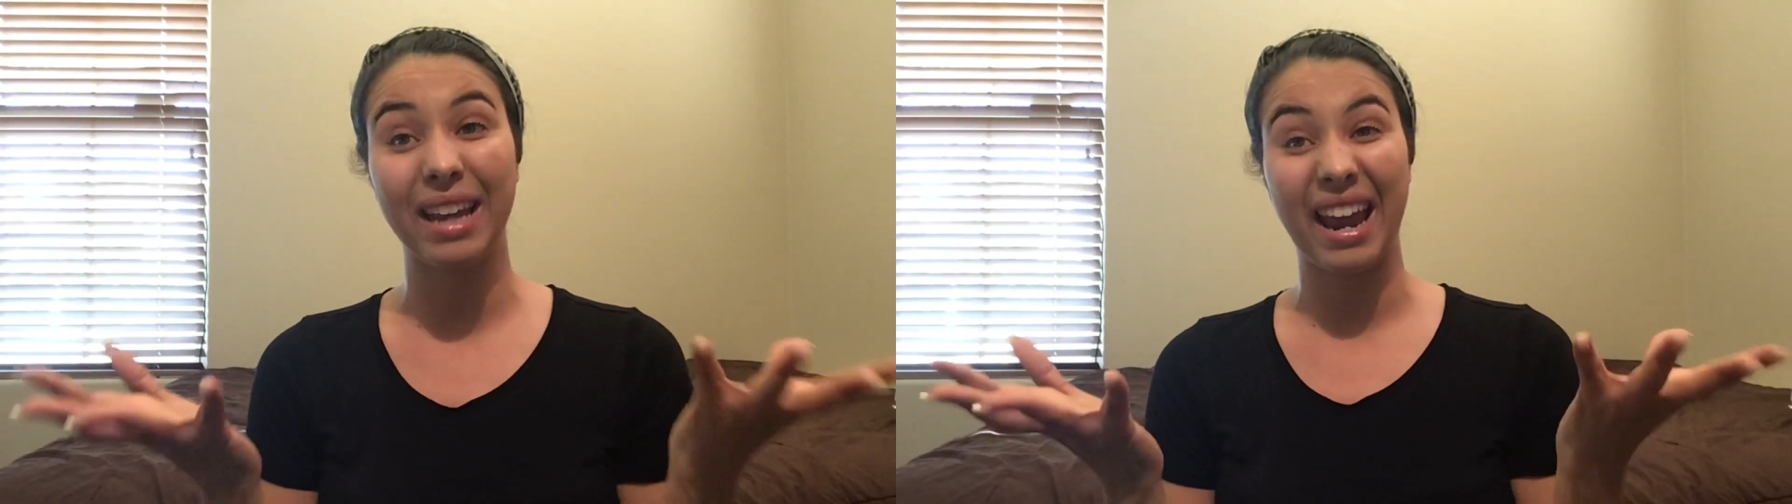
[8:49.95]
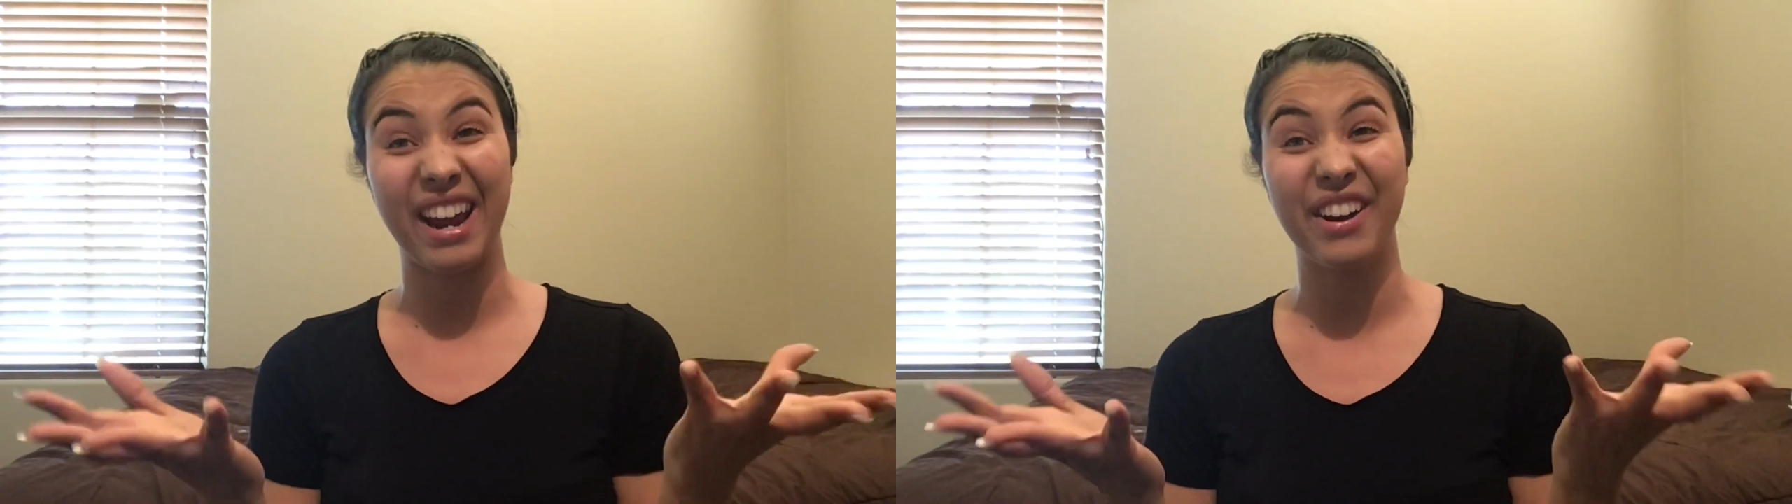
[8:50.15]

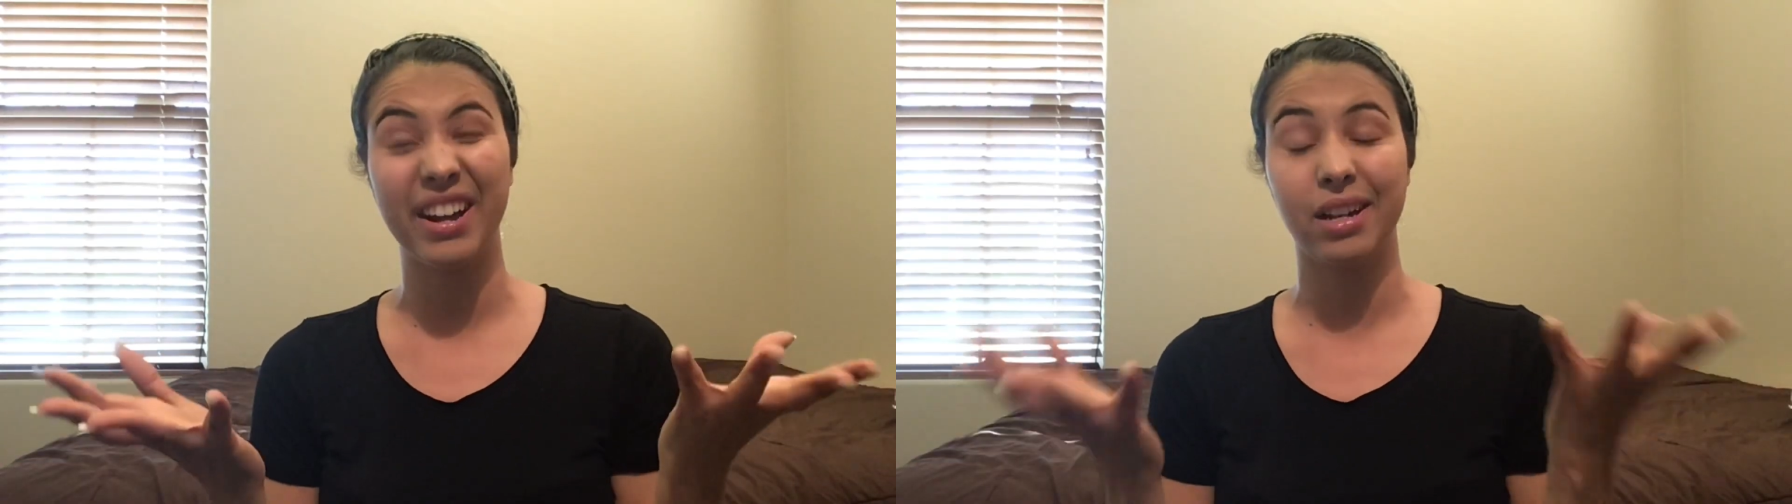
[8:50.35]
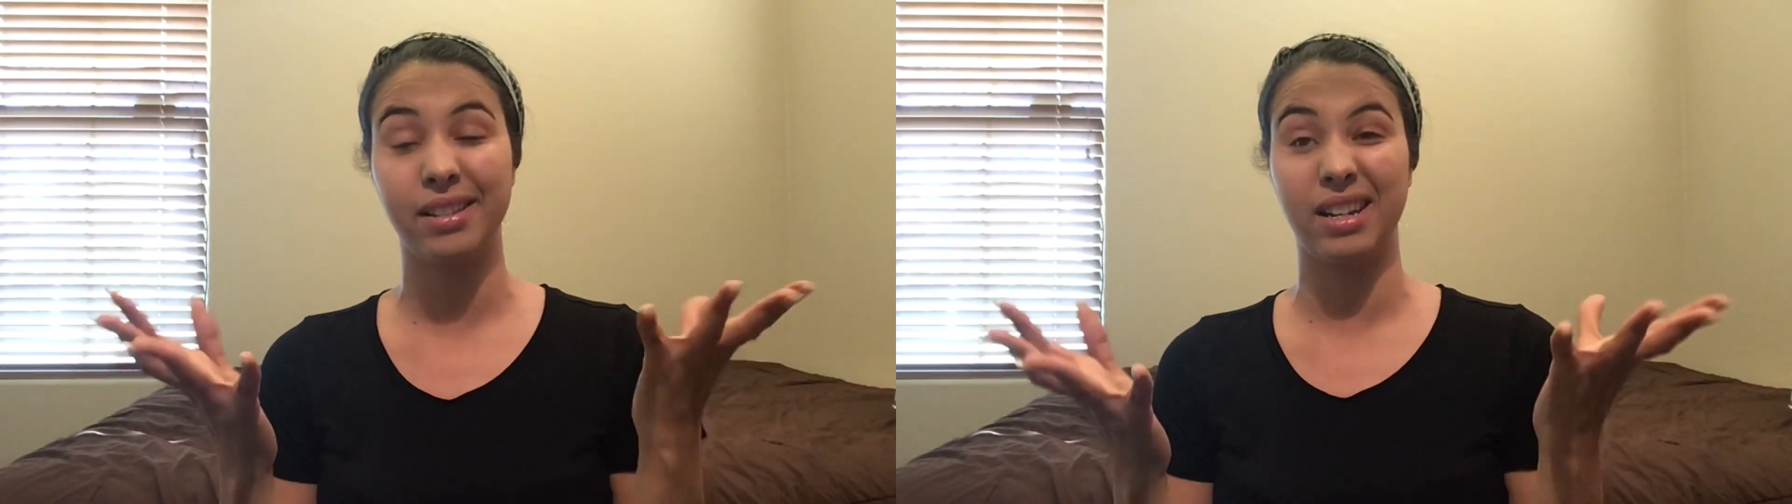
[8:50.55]

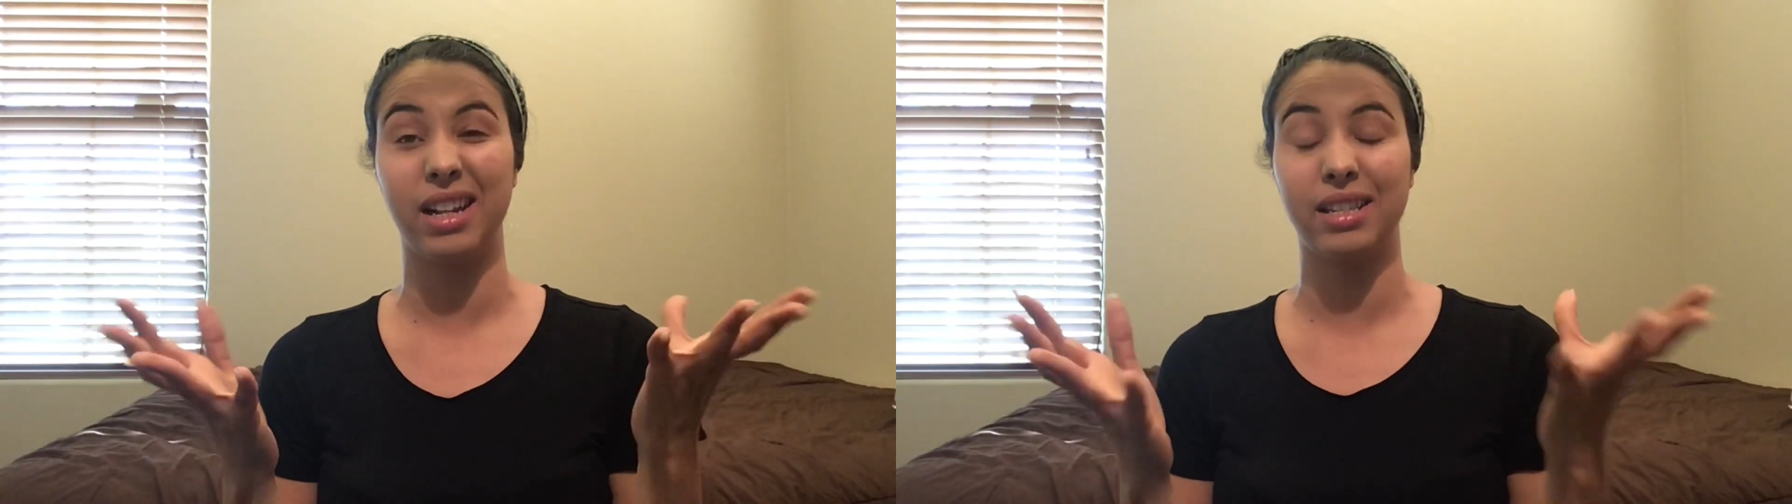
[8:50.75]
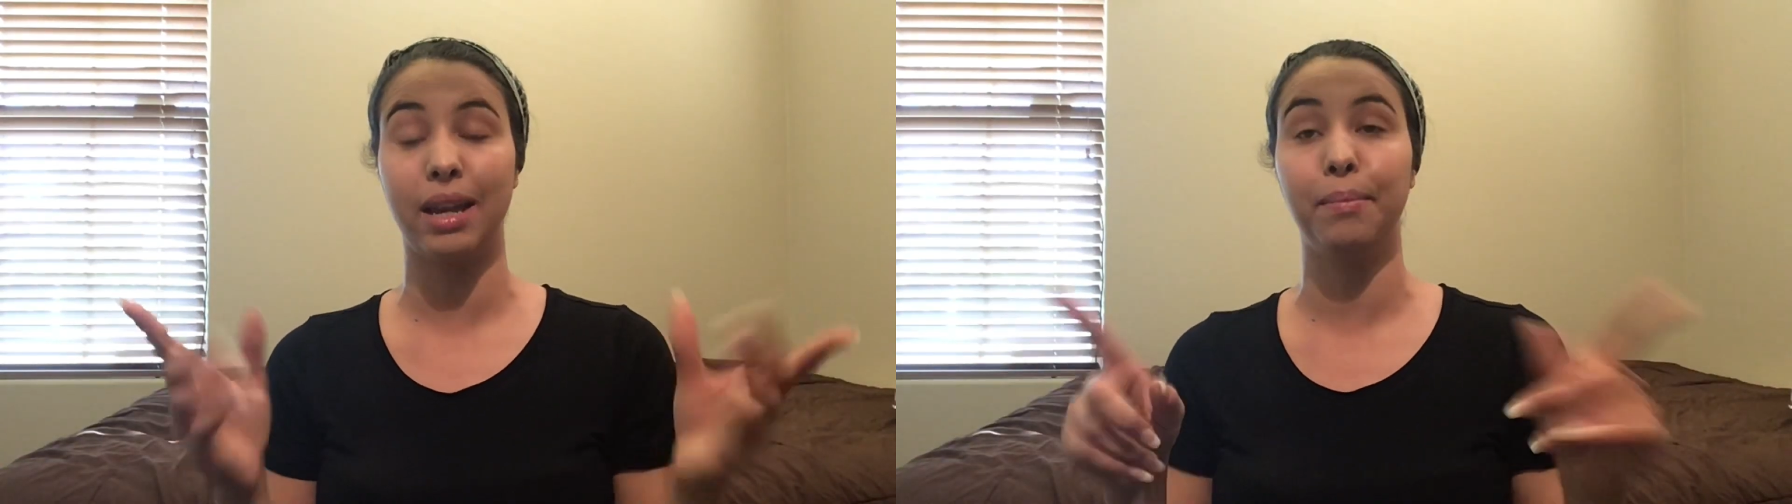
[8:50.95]
Harriet as an
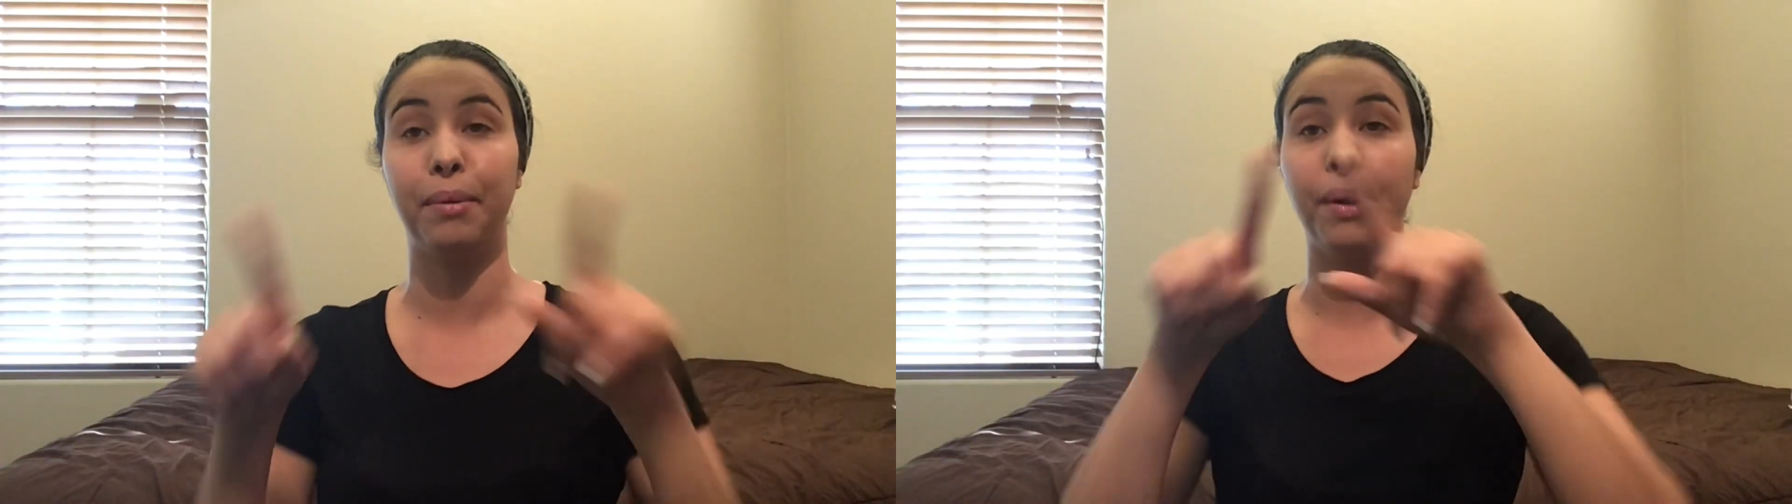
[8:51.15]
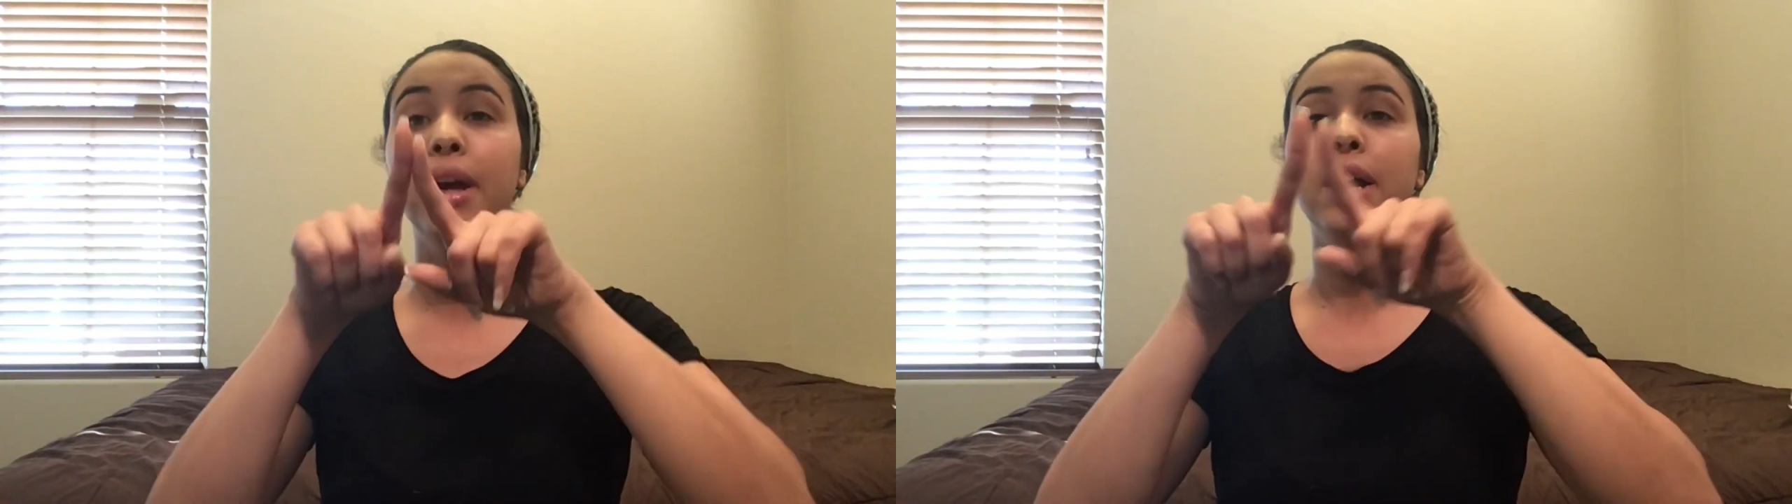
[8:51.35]

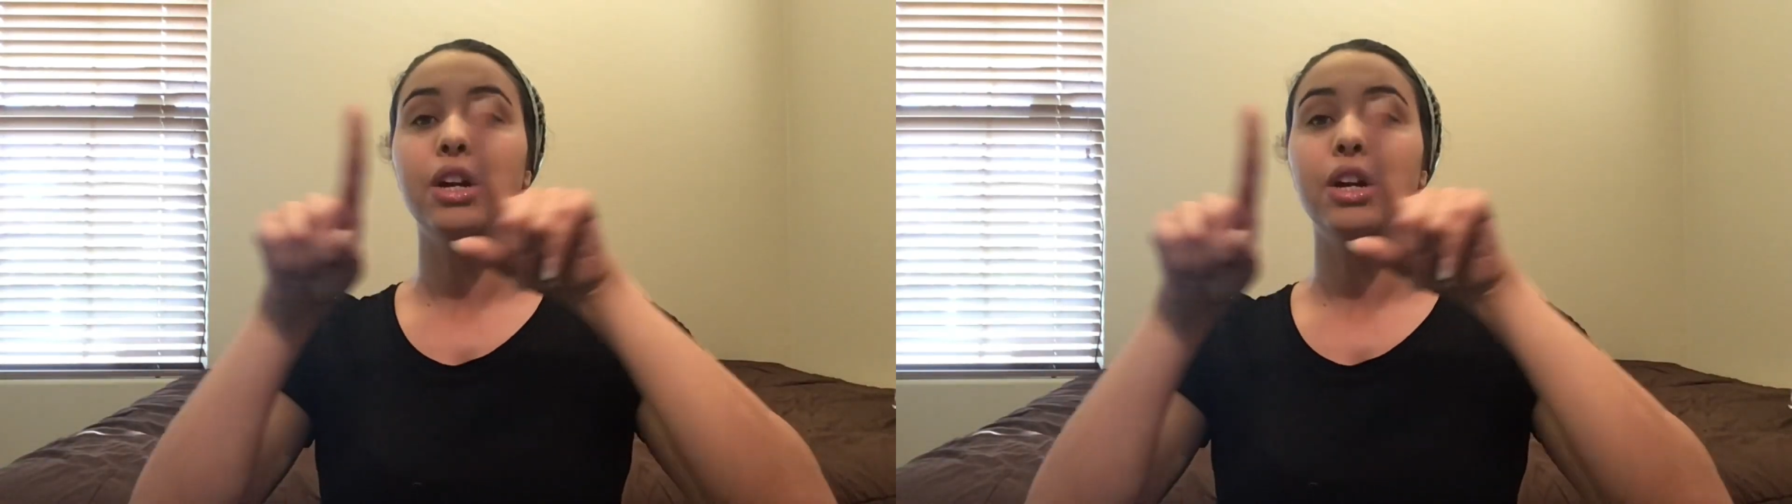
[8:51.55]
example,